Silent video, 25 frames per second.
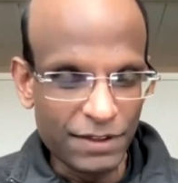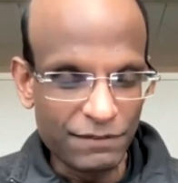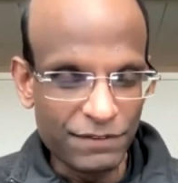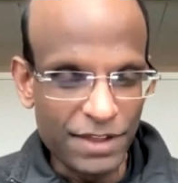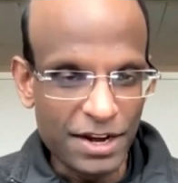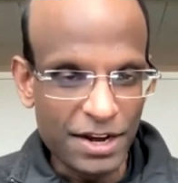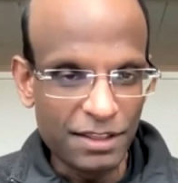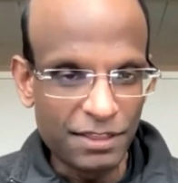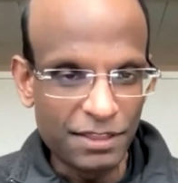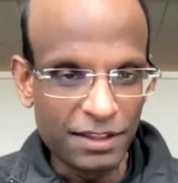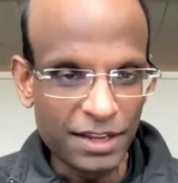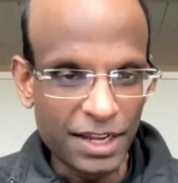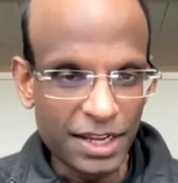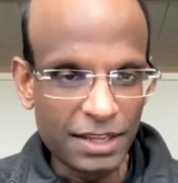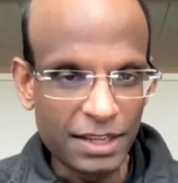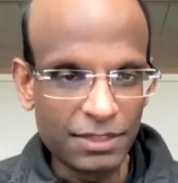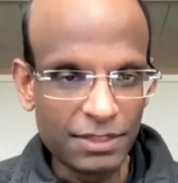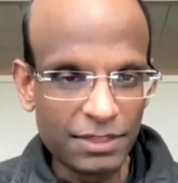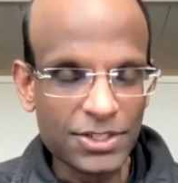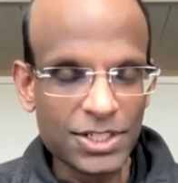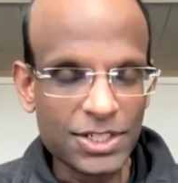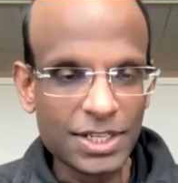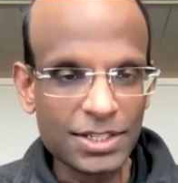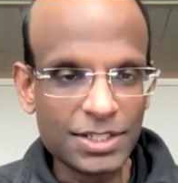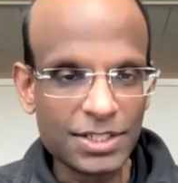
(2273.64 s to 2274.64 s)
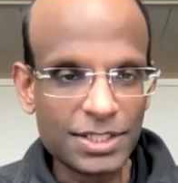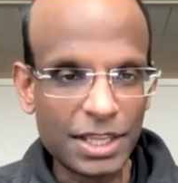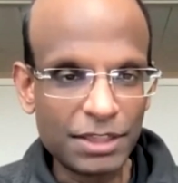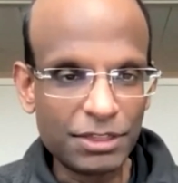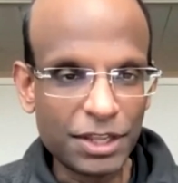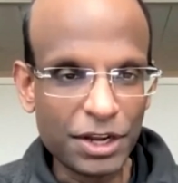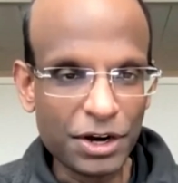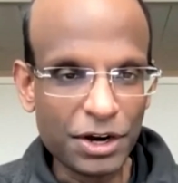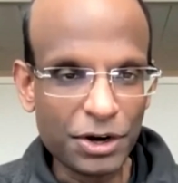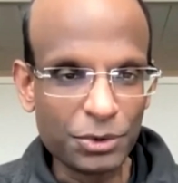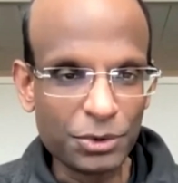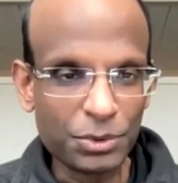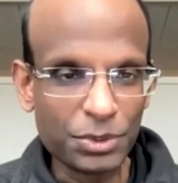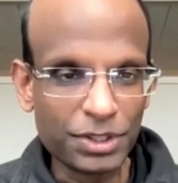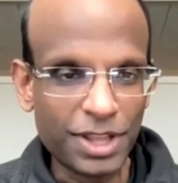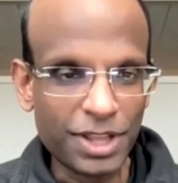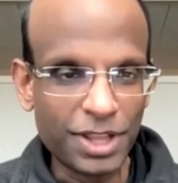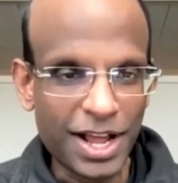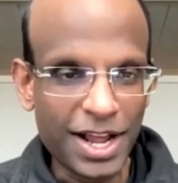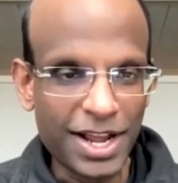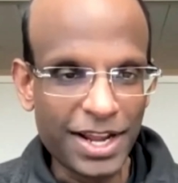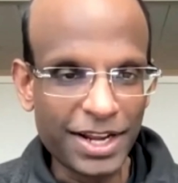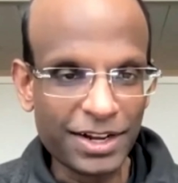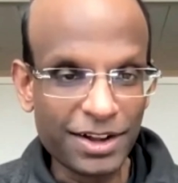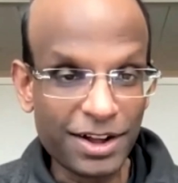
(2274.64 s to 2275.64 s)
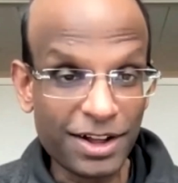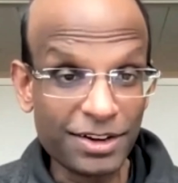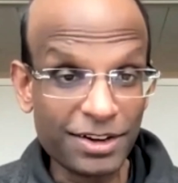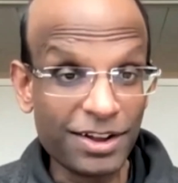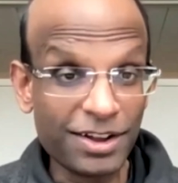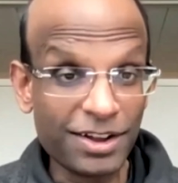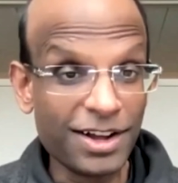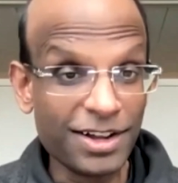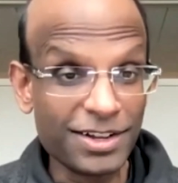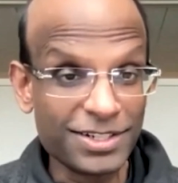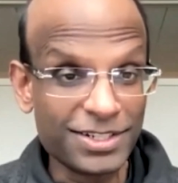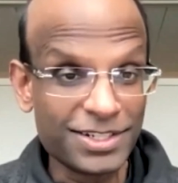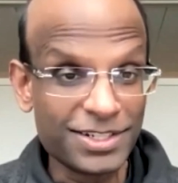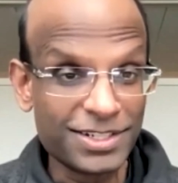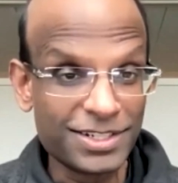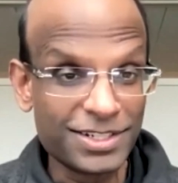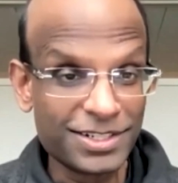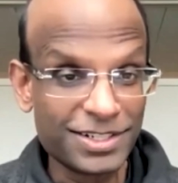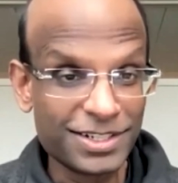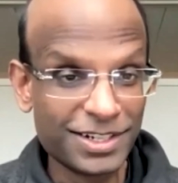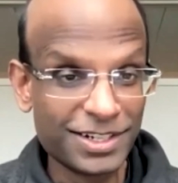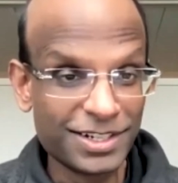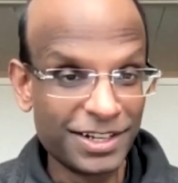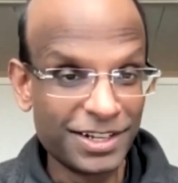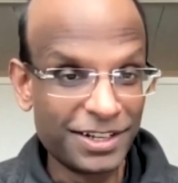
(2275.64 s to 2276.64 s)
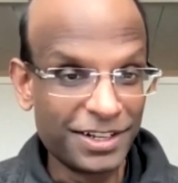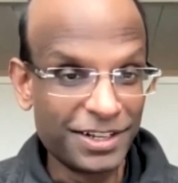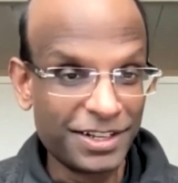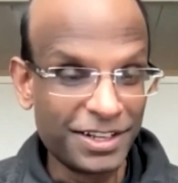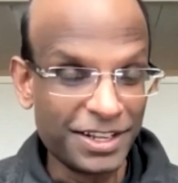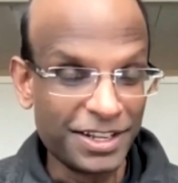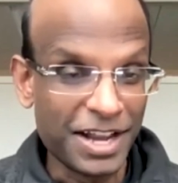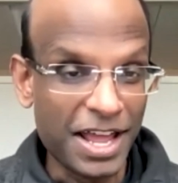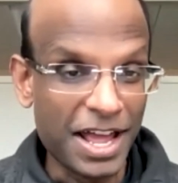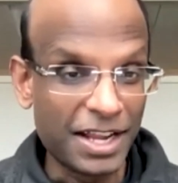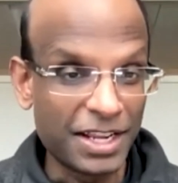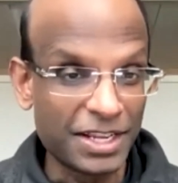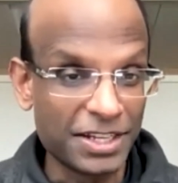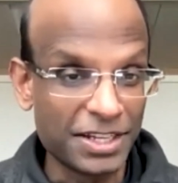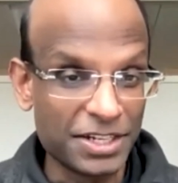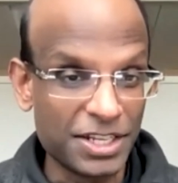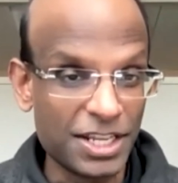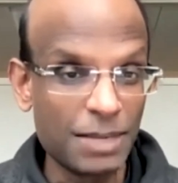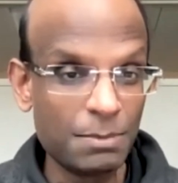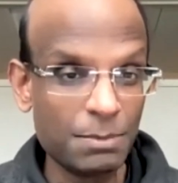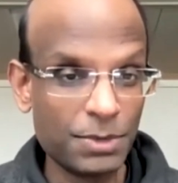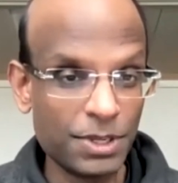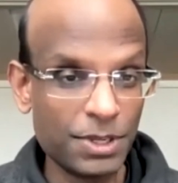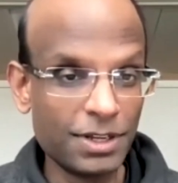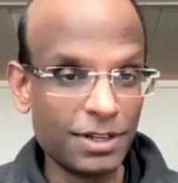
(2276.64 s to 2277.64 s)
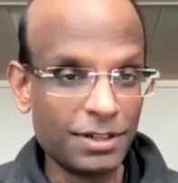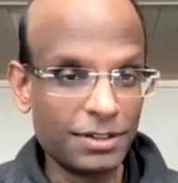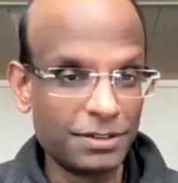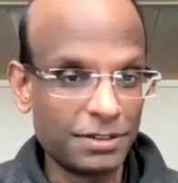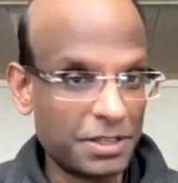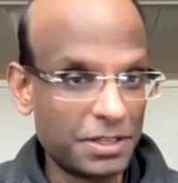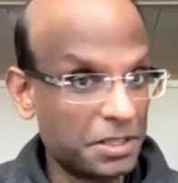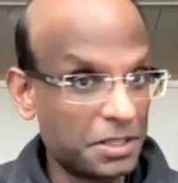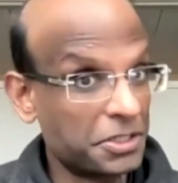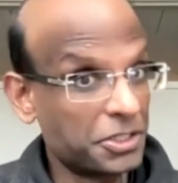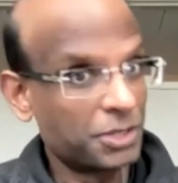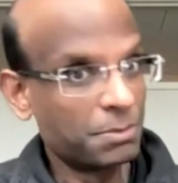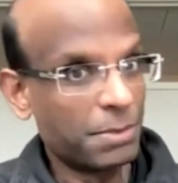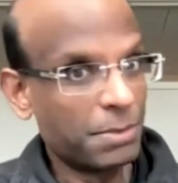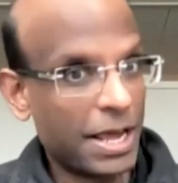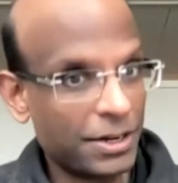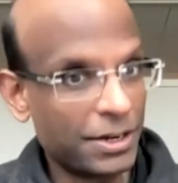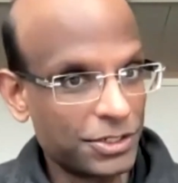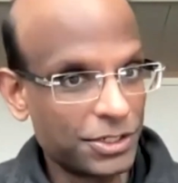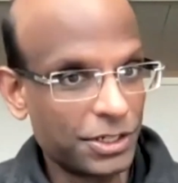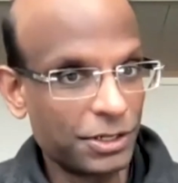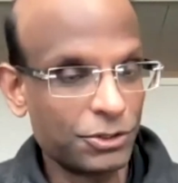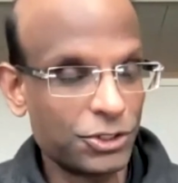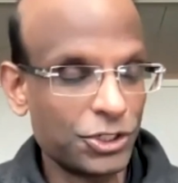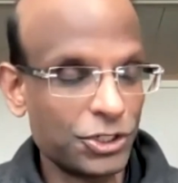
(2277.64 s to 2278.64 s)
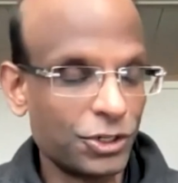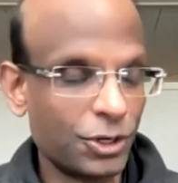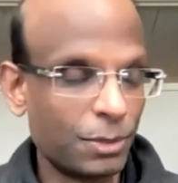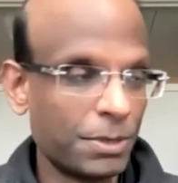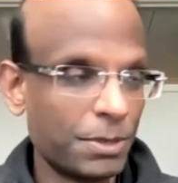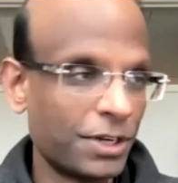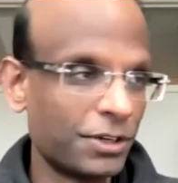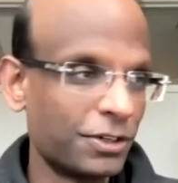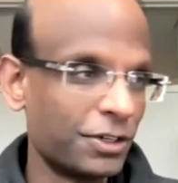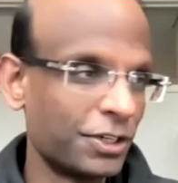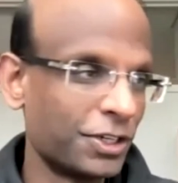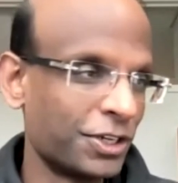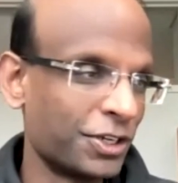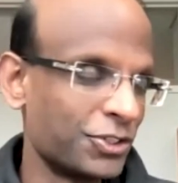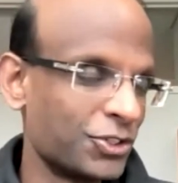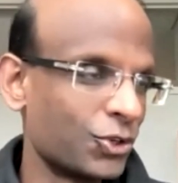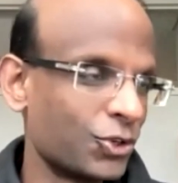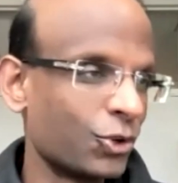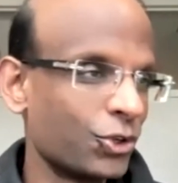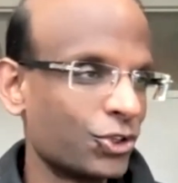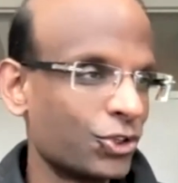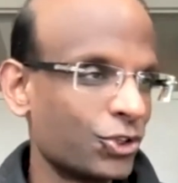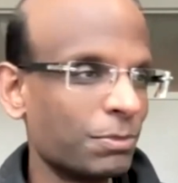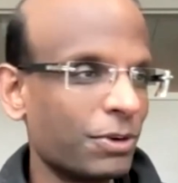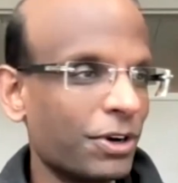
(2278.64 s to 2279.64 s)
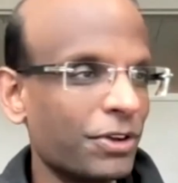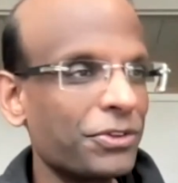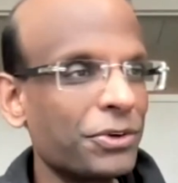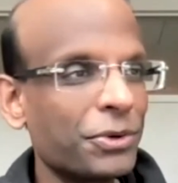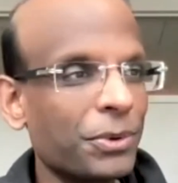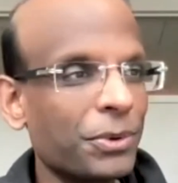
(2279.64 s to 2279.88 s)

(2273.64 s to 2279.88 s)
If anything, I get the sense that they are relying on us in academia, in Somatic Cell Genome Editing Consortium or